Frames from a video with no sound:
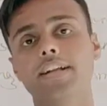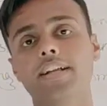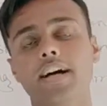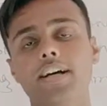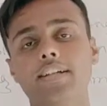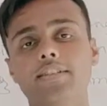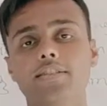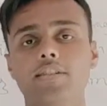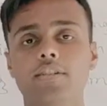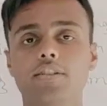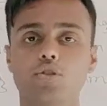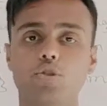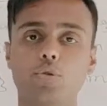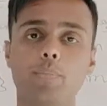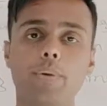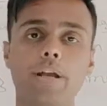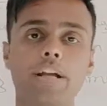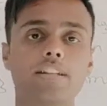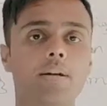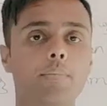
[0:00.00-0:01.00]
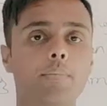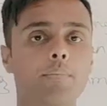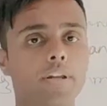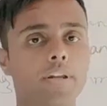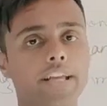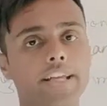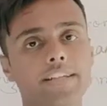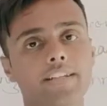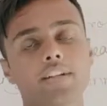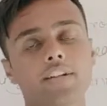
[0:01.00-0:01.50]
areas, to make
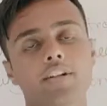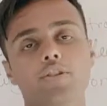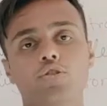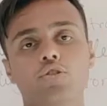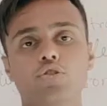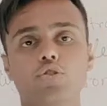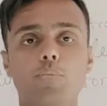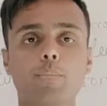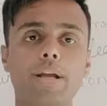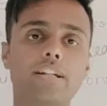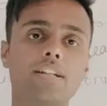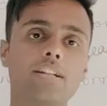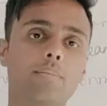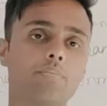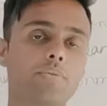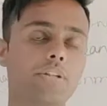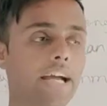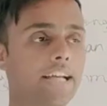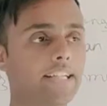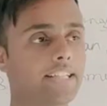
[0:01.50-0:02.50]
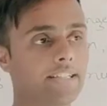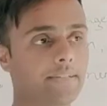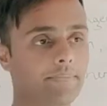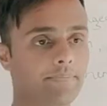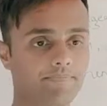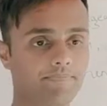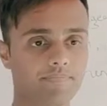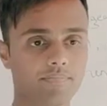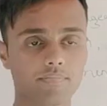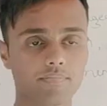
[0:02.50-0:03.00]
them clean, to make them
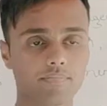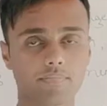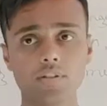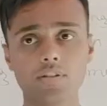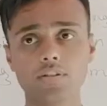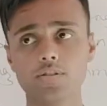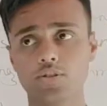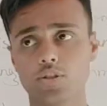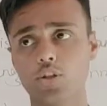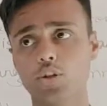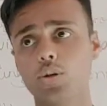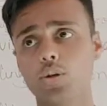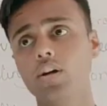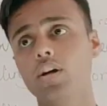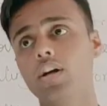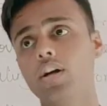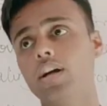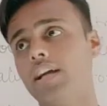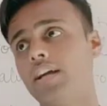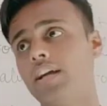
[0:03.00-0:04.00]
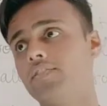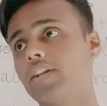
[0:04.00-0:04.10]
tidy. So